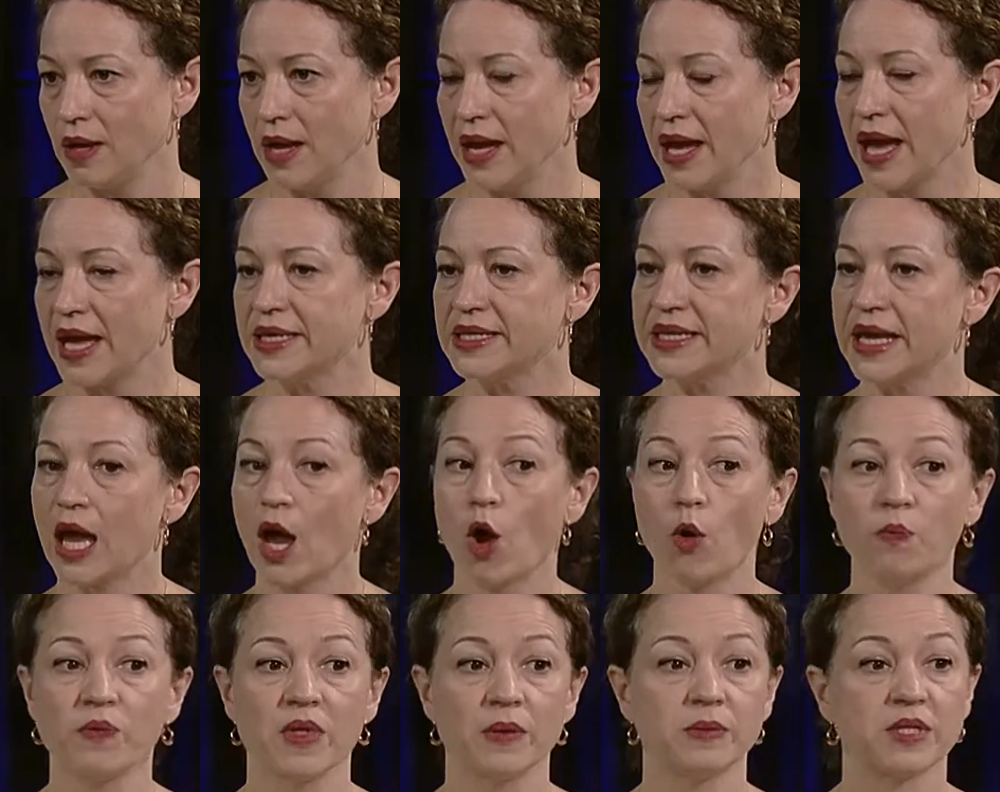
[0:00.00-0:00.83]
and to
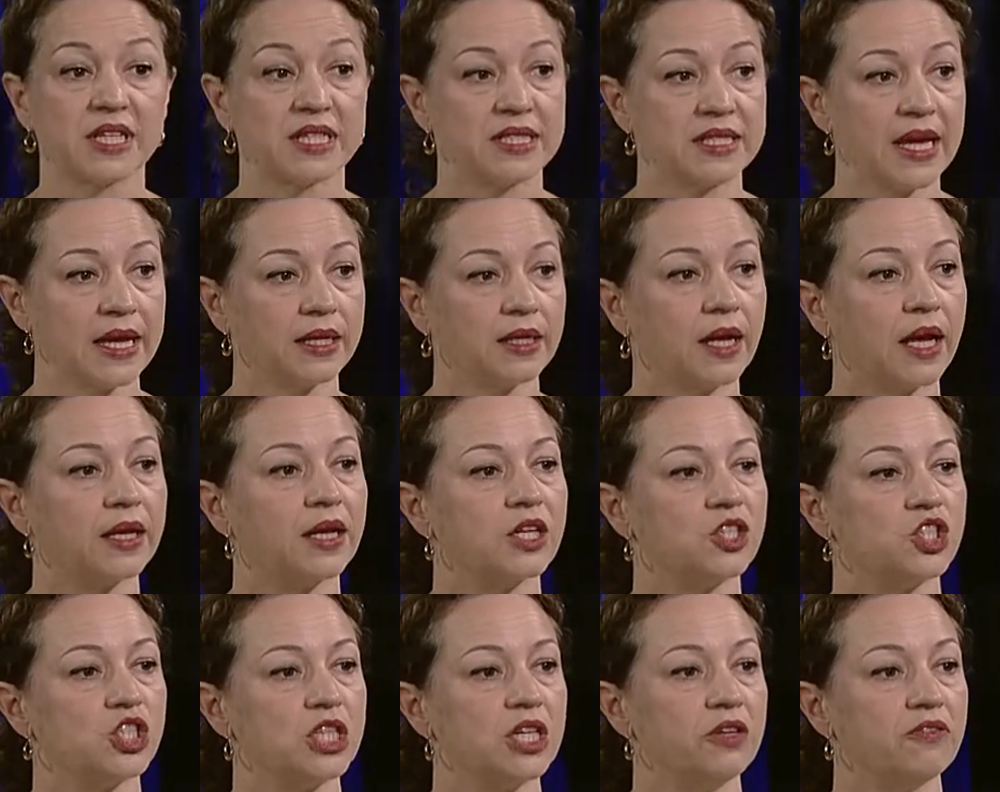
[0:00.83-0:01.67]
help them to set and
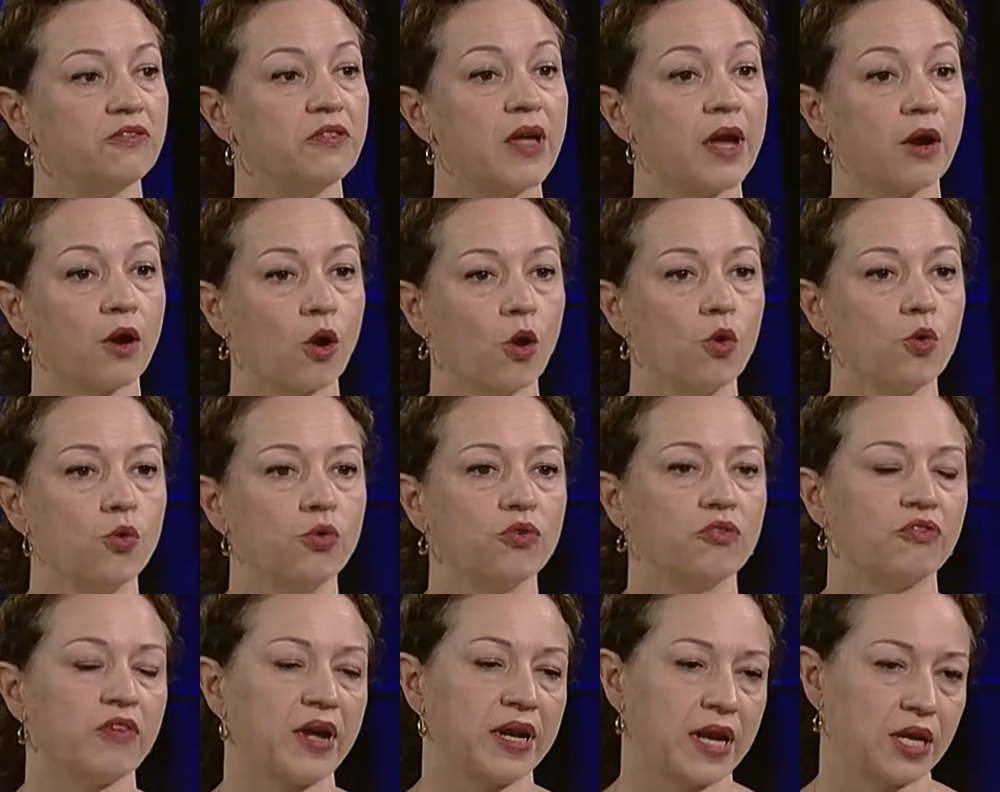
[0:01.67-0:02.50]
achieve their own
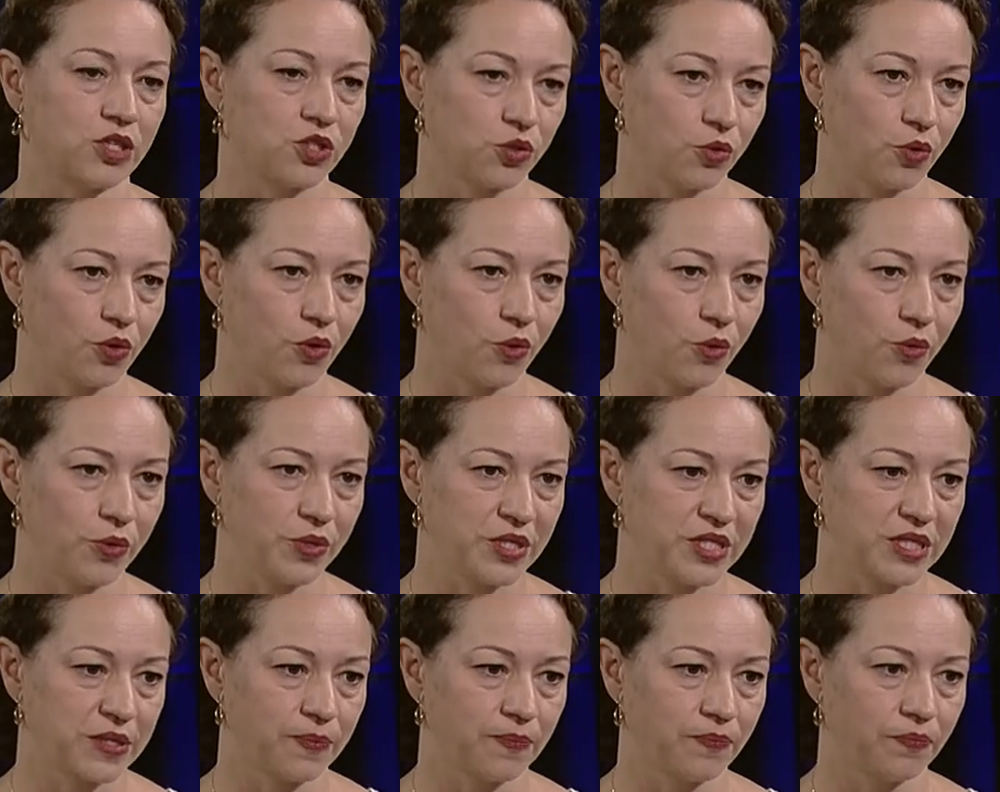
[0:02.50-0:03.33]
financial
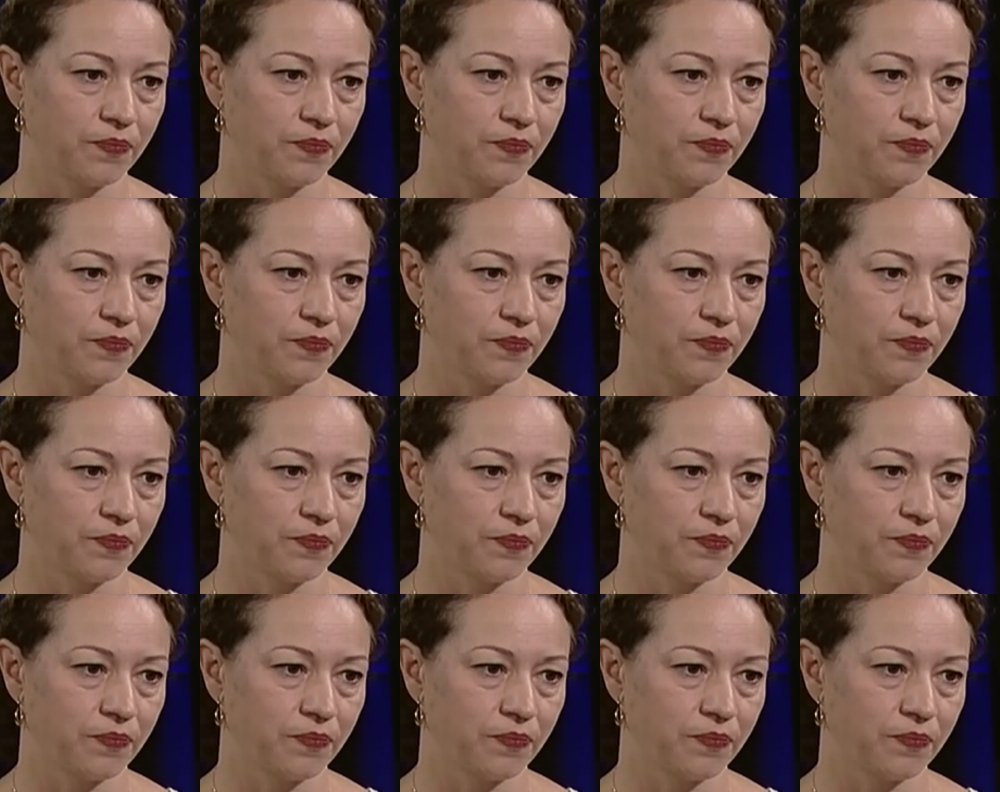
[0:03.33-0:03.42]
goals.